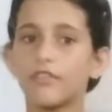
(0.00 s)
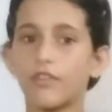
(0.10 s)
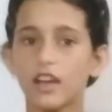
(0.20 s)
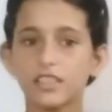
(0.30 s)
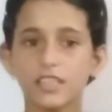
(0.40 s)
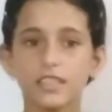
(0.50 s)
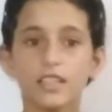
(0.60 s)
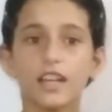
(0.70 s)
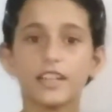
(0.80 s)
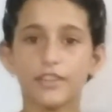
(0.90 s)
First is
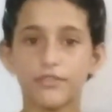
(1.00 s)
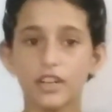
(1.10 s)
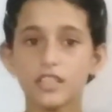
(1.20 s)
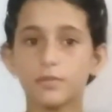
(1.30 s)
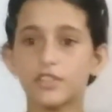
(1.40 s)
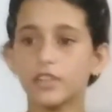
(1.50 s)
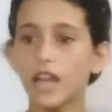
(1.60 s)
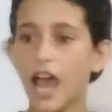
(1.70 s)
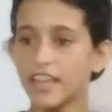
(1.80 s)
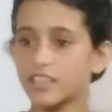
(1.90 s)
difference
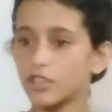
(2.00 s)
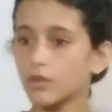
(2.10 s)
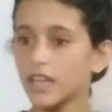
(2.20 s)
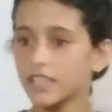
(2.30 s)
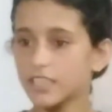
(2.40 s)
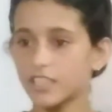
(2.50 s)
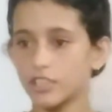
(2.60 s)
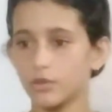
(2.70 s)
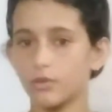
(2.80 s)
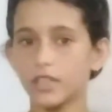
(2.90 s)
between IQ and
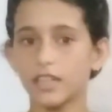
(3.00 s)
EQ.